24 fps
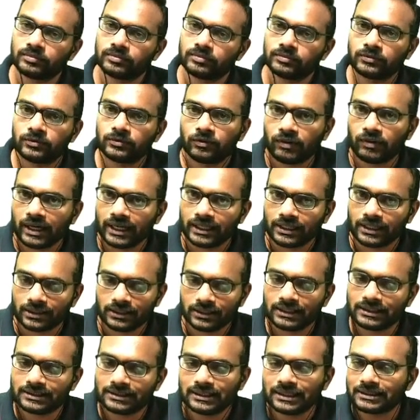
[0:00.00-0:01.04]
Fine,
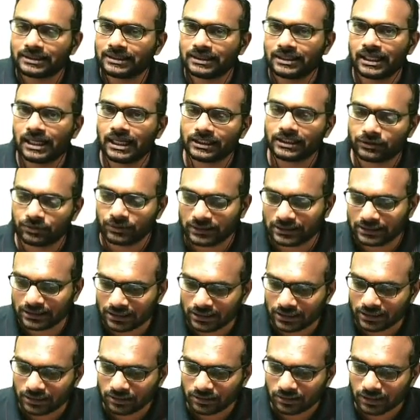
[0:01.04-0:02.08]
it's just as we said,
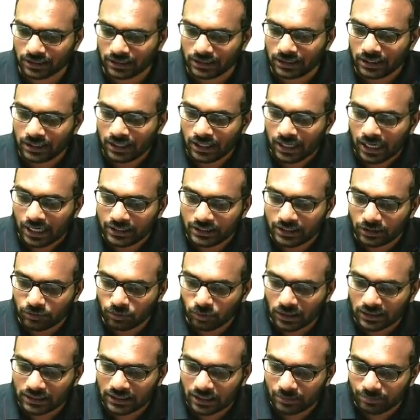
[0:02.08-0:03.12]
right? And then
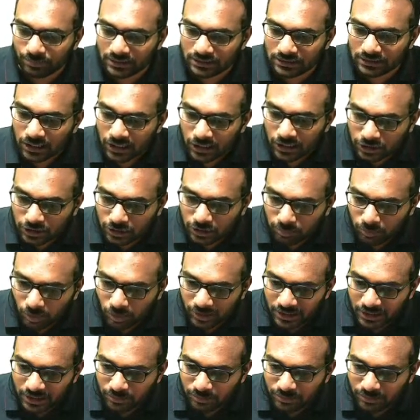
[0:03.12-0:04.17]
what happens? The
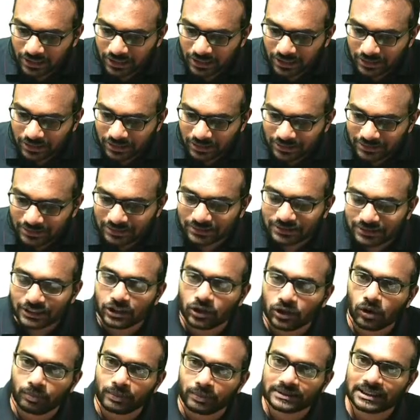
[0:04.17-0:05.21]
momentum increases in the
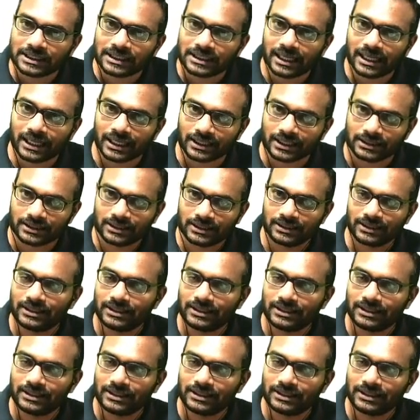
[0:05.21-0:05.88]
opposite direction.